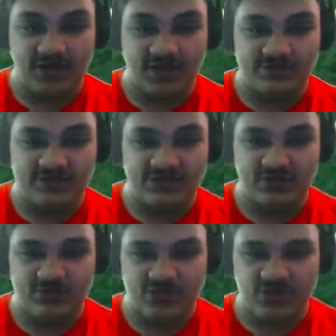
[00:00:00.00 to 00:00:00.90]
I actually
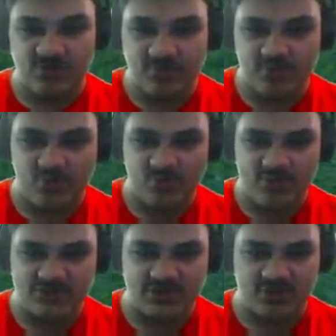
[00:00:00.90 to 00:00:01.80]
don't really remember what
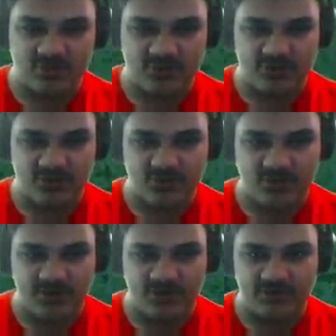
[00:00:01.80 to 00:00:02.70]
was here in Breath of the
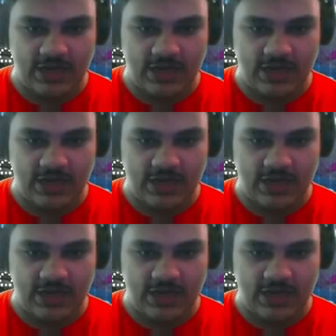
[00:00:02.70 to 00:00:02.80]
Wild.